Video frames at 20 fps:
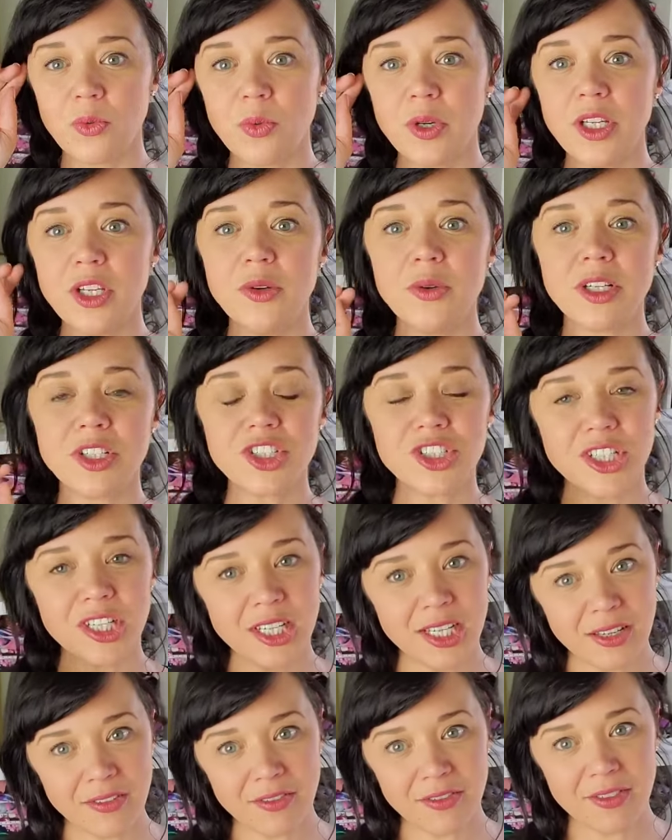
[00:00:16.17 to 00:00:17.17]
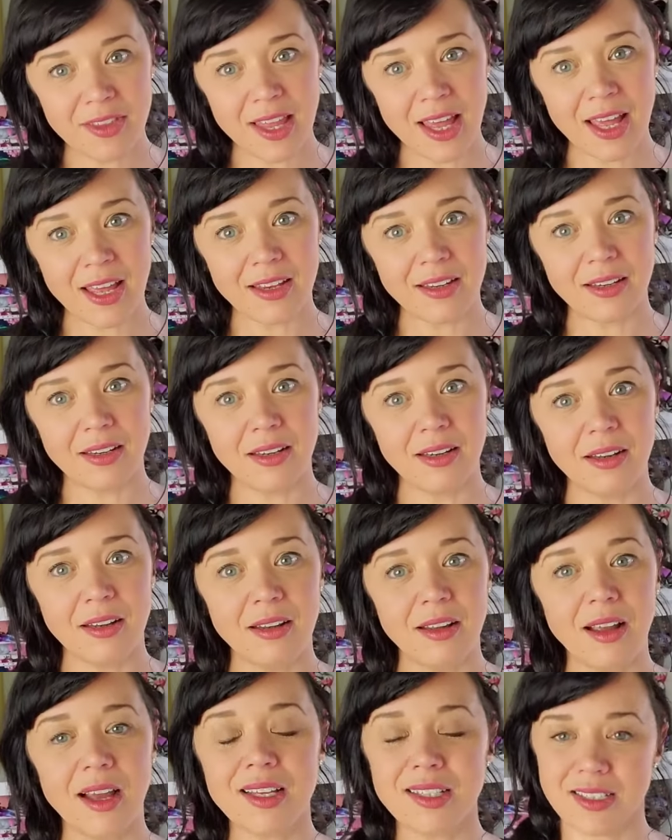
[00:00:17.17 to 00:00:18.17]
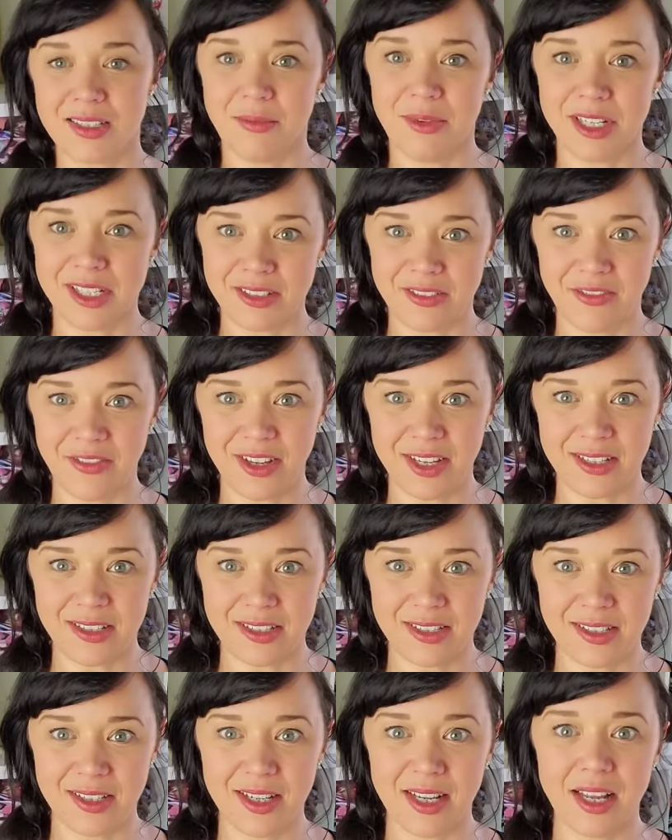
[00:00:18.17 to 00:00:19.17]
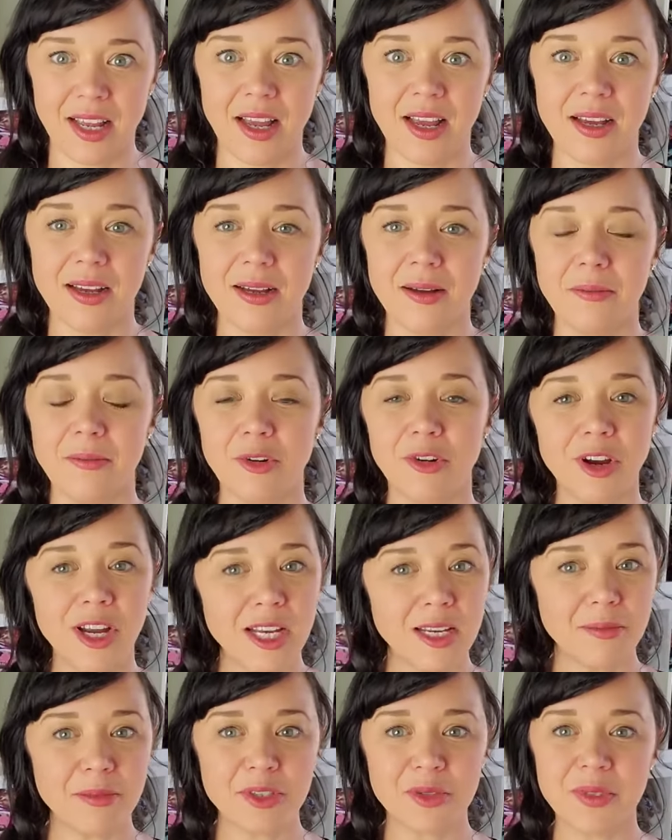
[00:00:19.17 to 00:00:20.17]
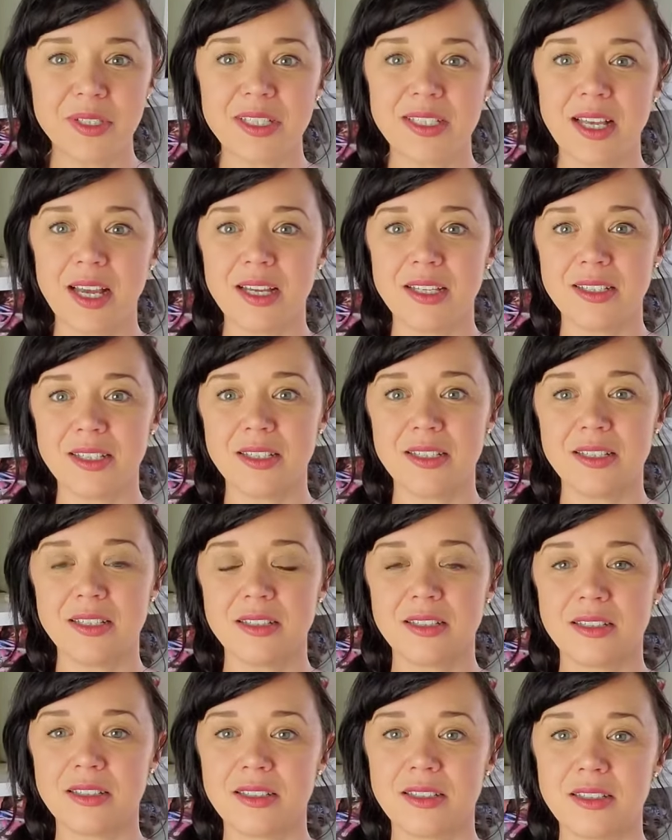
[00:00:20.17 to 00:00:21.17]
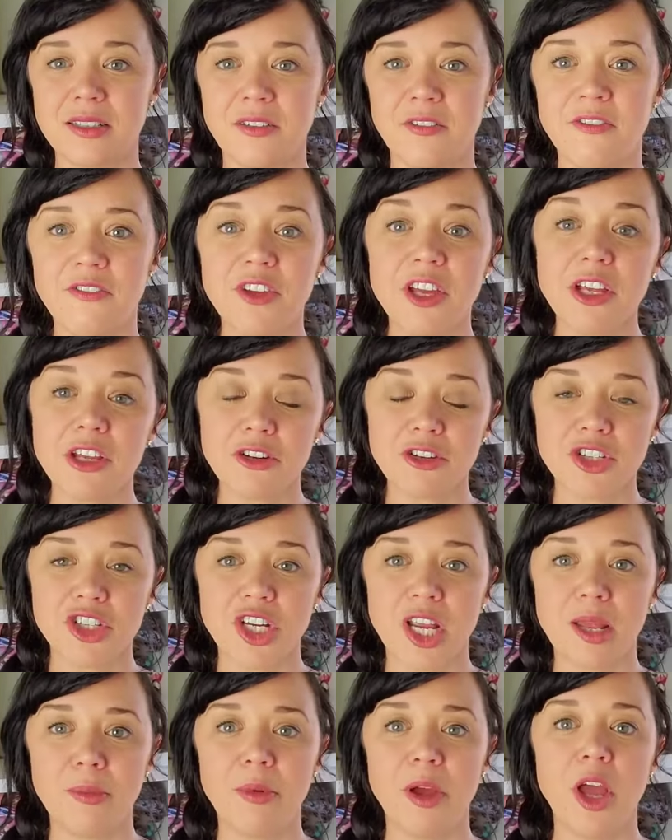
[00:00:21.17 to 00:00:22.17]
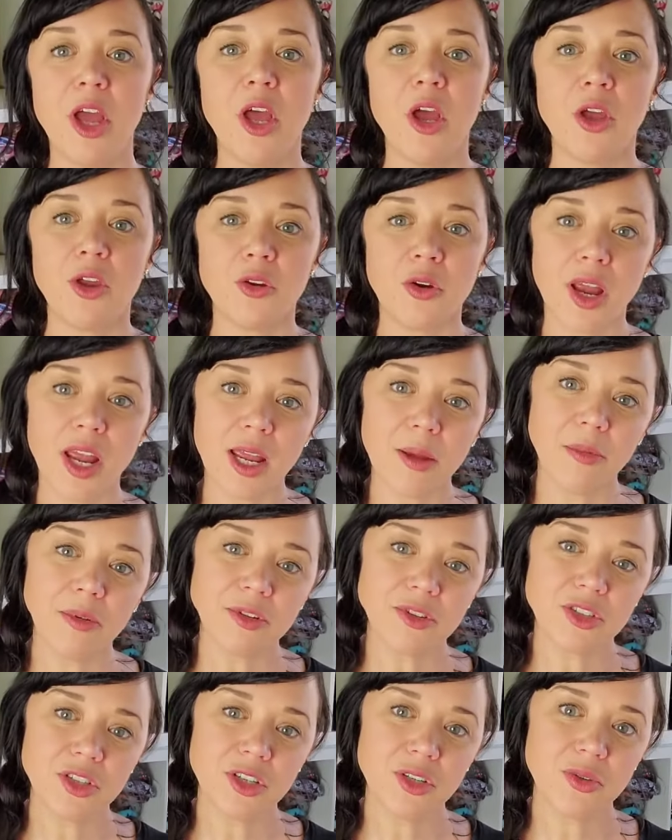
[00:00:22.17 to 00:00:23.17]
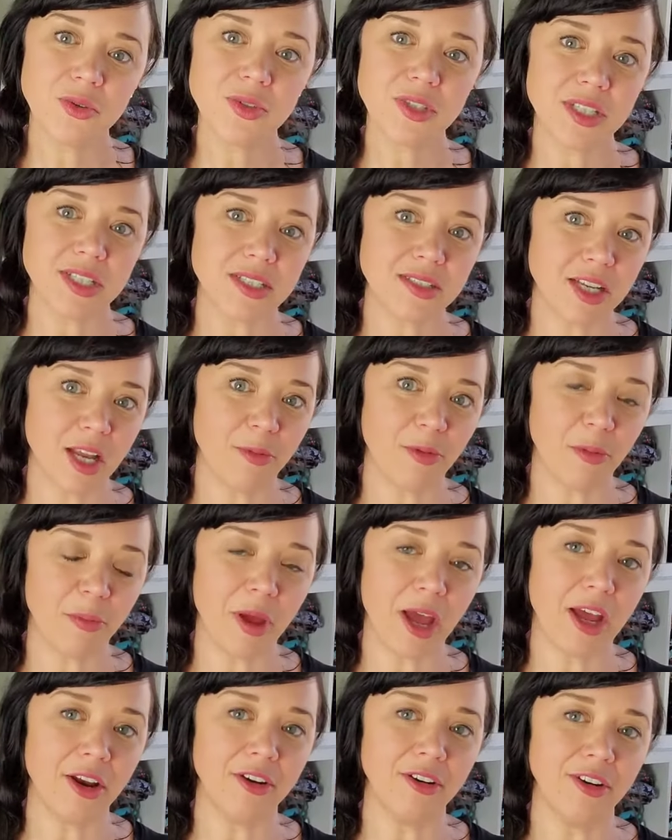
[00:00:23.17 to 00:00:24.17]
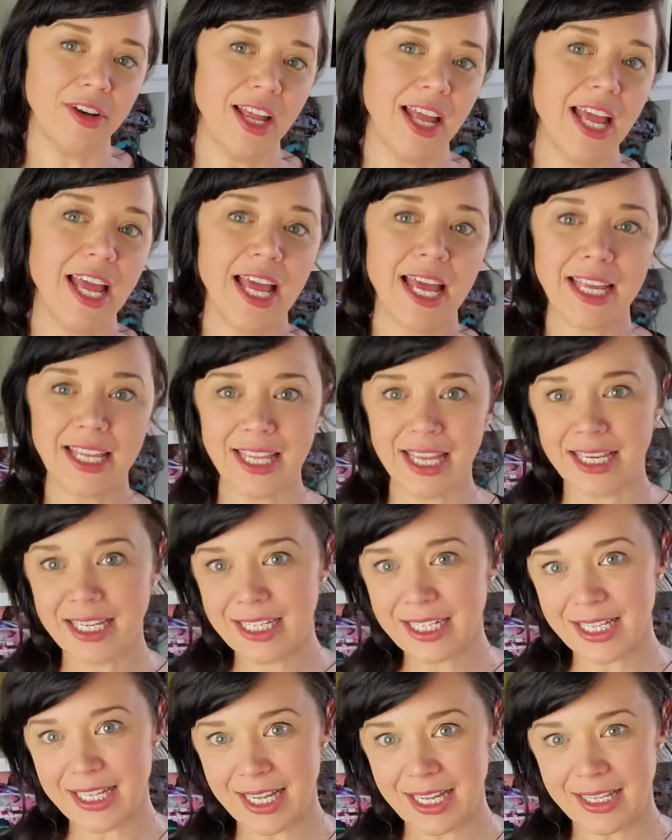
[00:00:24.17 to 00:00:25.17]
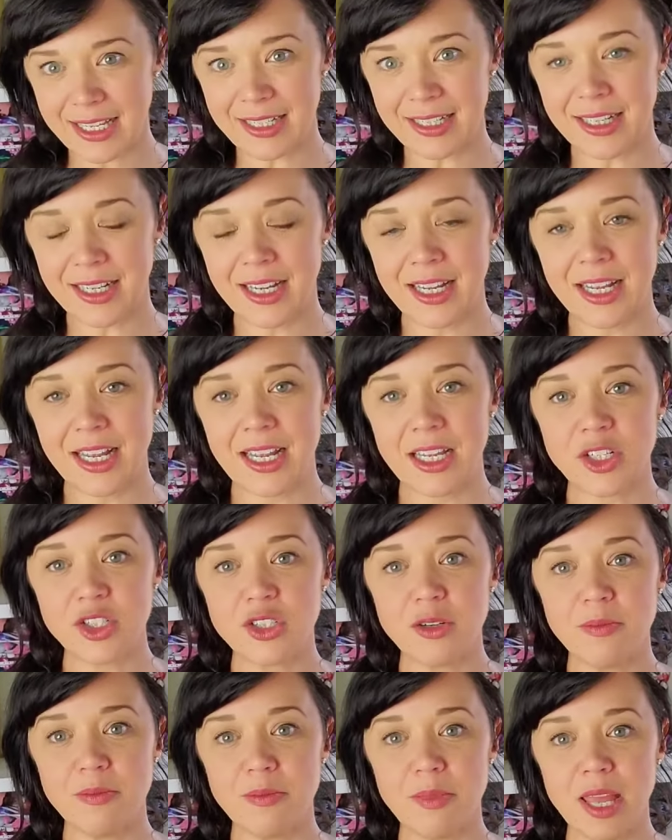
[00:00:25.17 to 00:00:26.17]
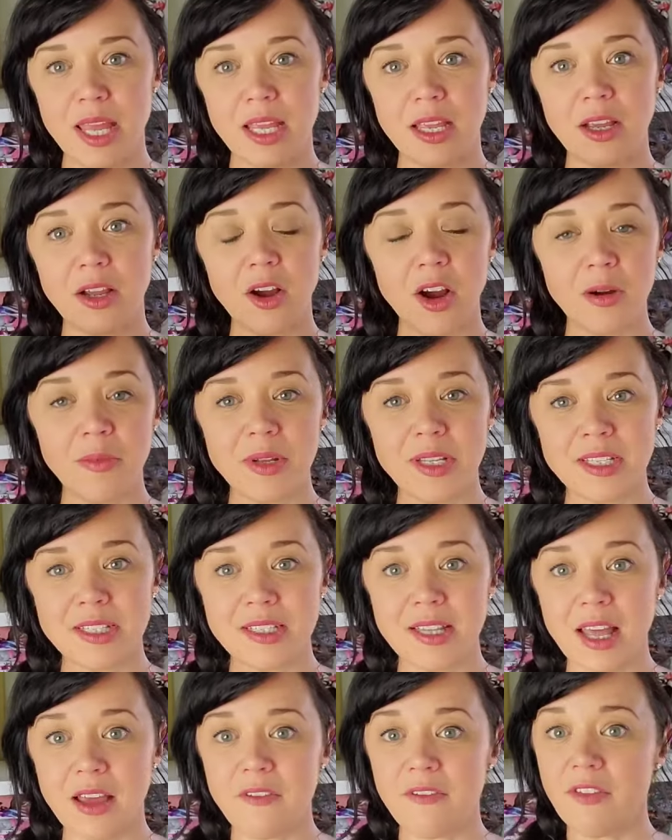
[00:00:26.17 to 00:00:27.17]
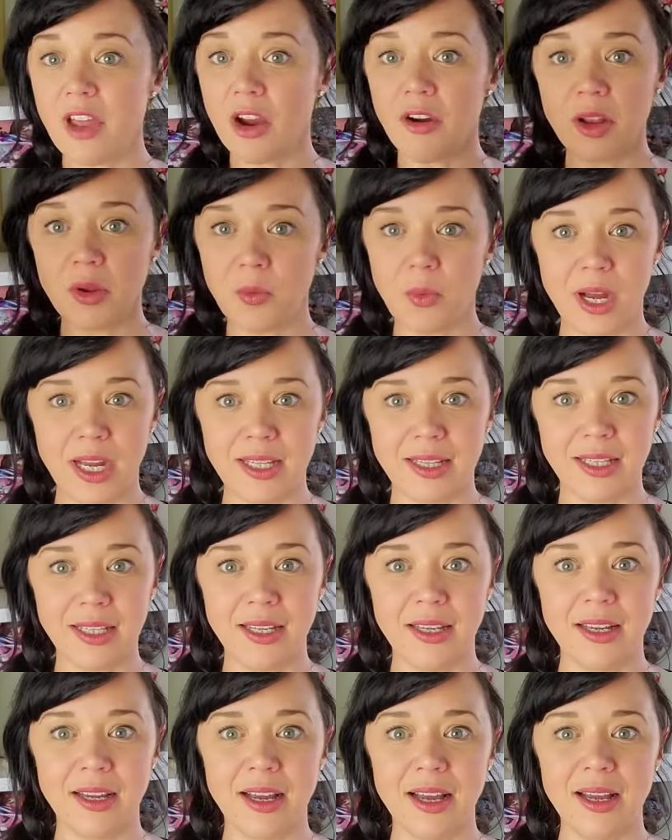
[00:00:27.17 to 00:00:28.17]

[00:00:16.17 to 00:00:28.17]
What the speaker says: when you achieve that customized fit, grading between sizes to fit your shape, you're able to use the staple pattern again and again to make garments that vary widely